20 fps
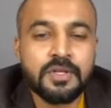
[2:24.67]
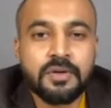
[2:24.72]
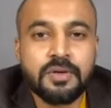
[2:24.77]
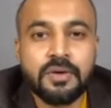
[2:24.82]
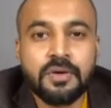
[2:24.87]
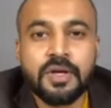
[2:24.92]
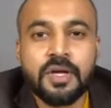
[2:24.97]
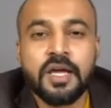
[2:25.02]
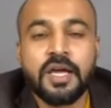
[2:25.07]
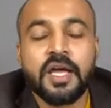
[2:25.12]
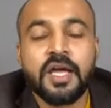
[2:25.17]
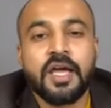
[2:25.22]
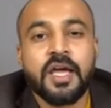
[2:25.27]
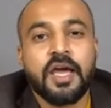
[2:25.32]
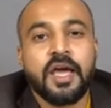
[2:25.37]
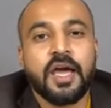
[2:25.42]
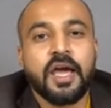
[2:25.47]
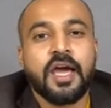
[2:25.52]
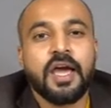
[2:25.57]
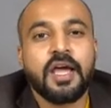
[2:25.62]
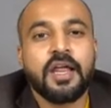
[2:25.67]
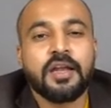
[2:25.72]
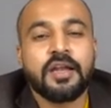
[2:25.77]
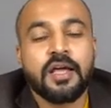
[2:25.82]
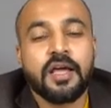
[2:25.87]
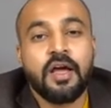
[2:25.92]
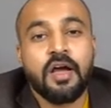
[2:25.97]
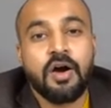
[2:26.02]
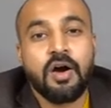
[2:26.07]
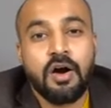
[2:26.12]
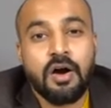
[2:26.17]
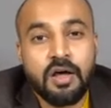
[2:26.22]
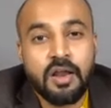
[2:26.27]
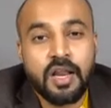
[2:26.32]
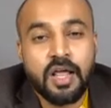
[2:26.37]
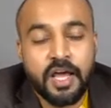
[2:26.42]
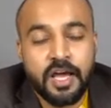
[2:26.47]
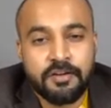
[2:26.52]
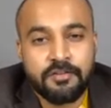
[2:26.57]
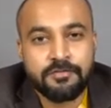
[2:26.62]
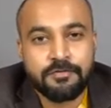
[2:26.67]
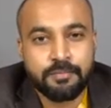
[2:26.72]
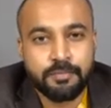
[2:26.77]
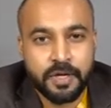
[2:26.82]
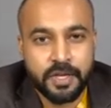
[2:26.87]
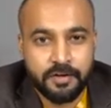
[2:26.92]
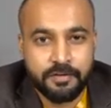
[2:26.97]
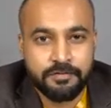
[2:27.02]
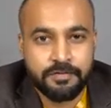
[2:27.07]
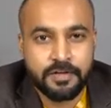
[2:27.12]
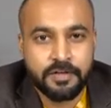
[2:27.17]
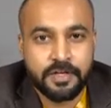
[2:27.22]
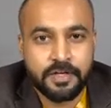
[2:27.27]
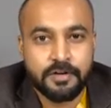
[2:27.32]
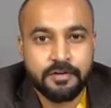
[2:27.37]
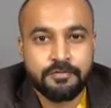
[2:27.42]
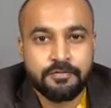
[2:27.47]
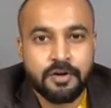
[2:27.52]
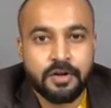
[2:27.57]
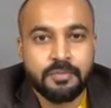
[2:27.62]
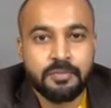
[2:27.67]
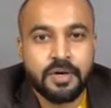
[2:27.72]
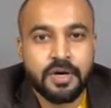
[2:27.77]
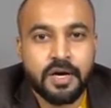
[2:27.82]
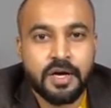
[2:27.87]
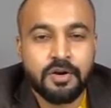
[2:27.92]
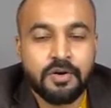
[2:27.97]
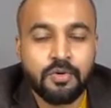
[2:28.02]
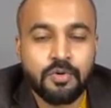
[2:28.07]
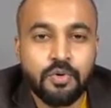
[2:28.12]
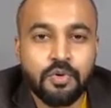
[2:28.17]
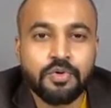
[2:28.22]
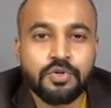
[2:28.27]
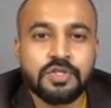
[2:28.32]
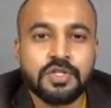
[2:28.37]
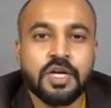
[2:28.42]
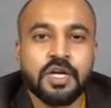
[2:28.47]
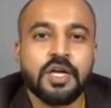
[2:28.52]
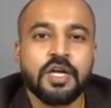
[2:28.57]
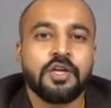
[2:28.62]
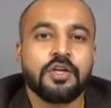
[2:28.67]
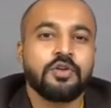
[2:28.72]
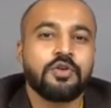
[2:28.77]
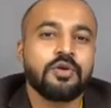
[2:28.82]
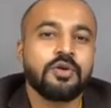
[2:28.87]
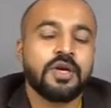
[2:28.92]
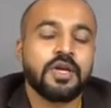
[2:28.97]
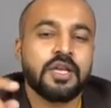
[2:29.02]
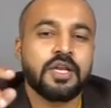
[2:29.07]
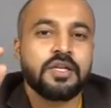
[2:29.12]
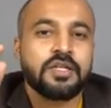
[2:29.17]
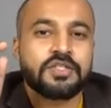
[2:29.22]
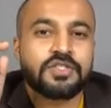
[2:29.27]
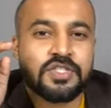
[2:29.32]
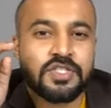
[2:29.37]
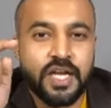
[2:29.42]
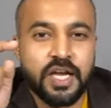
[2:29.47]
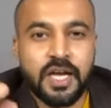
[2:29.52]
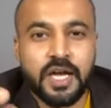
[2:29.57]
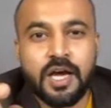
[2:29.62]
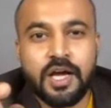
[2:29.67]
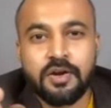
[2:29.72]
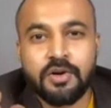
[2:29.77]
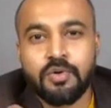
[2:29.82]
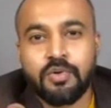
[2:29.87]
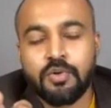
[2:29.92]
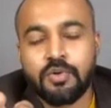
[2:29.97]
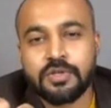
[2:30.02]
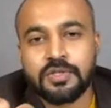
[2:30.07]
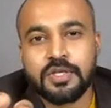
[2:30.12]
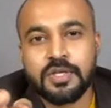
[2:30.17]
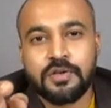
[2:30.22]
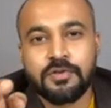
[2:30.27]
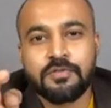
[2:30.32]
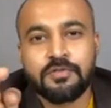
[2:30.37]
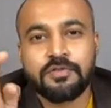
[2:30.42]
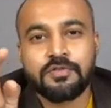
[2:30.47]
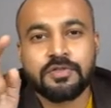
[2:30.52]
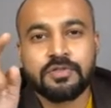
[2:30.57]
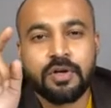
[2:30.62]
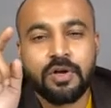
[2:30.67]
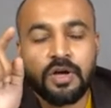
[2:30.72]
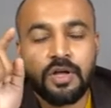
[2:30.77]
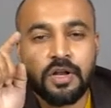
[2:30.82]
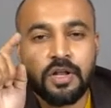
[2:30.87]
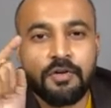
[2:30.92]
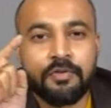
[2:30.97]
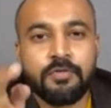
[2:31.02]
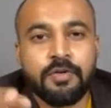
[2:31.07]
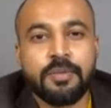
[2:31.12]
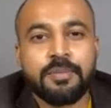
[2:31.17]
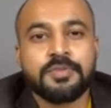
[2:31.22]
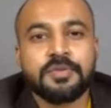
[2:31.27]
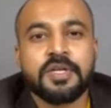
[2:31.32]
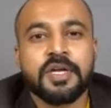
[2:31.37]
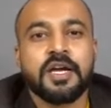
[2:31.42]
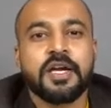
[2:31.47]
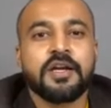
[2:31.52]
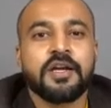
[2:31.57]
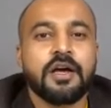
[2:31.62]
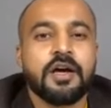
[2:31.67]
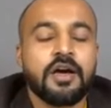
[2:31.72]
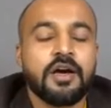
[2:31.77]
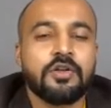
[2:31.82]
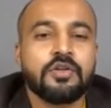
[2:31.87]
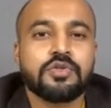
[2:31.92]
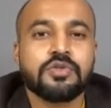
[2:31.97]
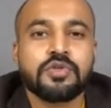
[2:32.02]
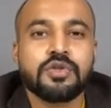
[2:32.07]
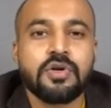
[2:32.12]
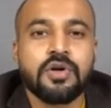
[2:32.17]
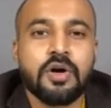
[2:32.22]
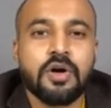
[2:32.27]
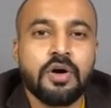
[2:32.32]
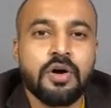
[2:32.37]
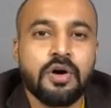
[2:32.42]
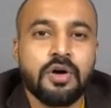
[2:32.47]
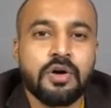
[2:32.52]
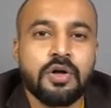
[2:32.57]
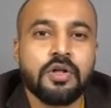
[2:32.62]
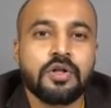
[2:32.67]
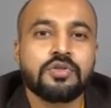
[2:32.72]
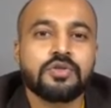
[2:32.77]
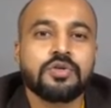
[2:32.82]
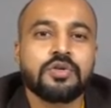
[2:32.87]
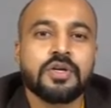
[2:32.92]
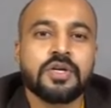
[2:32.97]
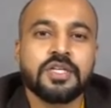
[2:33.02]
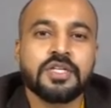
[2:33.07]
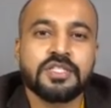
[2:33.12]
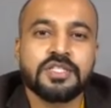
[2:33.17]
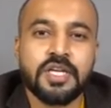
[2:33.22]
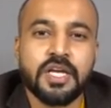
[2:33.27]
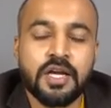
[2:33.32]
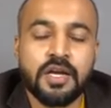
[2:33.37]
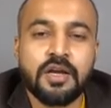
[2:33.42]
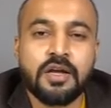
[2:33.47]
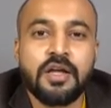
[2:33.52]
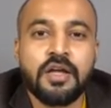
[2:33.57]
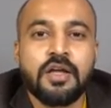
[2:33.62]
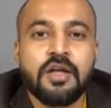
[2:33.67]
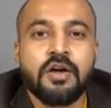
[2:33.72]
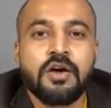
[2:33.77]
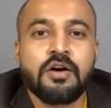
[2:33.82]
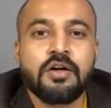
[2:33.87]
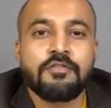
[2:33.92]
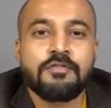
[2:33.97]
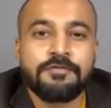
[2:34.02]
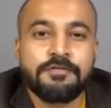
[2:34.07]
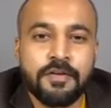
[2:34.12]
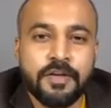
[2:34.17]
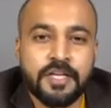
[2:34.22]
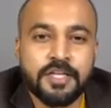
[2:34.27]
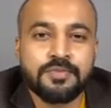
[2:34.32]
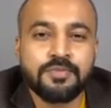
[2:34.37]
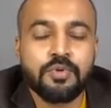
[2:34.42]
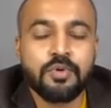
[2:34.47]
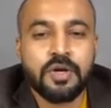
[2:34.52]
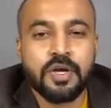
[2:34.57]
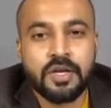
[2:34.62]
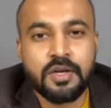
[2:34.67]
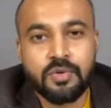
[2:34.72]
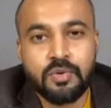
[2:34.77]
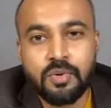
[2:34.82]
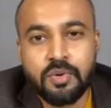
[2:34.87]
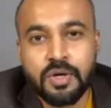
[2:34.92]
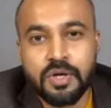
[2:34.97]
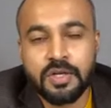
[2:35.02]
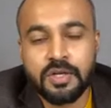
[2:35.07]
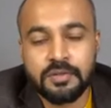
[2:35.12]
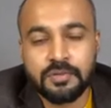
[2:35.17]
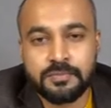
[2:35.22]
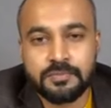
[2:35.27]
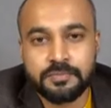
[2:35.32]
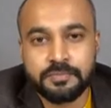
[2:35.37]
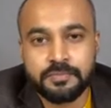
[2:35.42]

Okay, and all have benefited from our course. You can check our course reviews on our website also you can check on Facebook and Google.